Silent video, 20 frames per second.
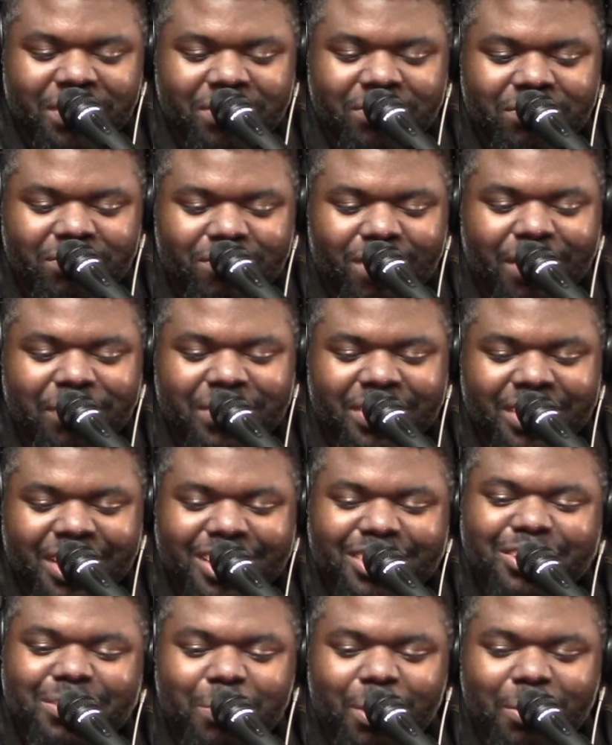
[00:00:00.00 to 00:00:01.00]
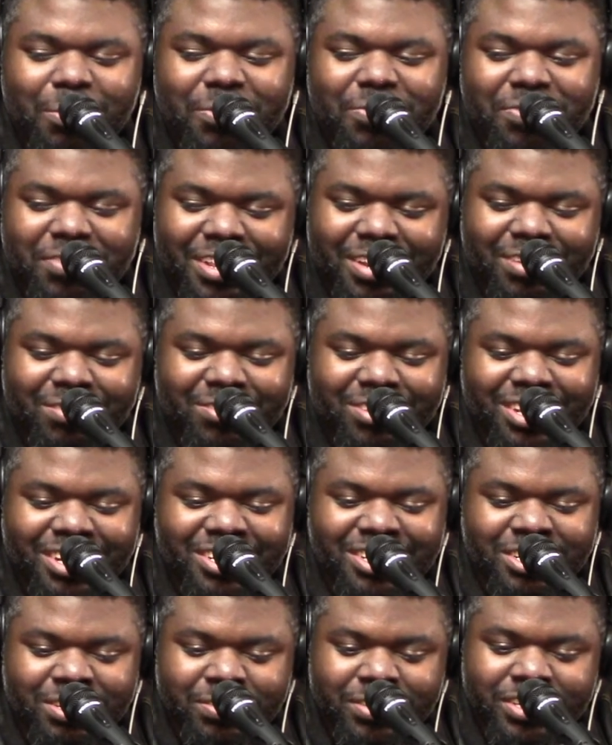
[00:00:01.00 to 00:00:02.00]
revelation moment for their
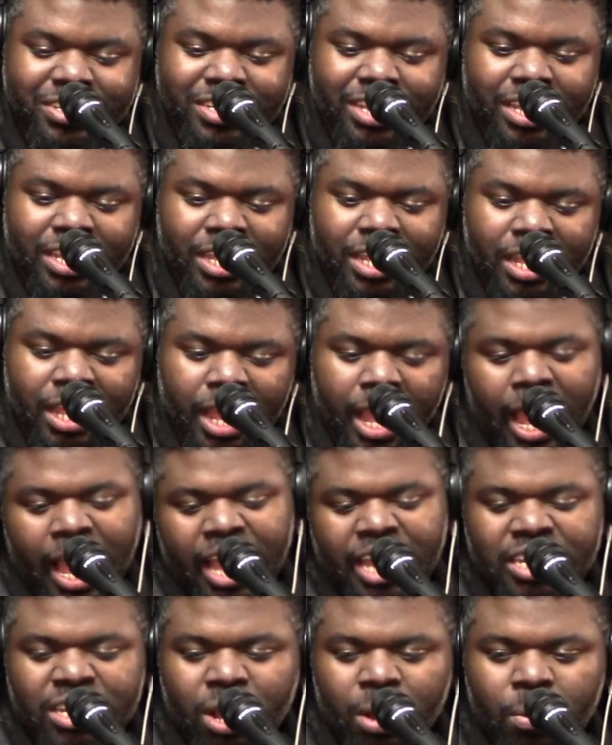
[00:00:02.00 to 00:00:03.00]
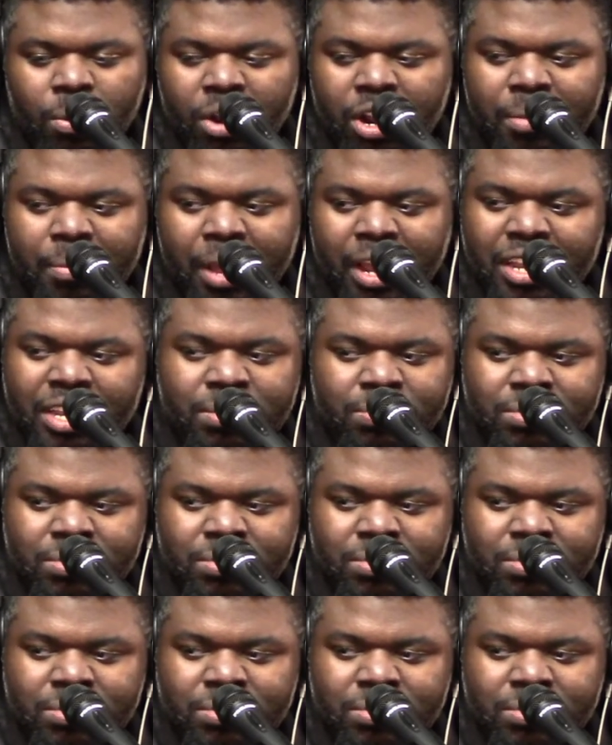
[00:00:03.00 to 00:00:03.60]
relationship because like, ah, don't worry about it.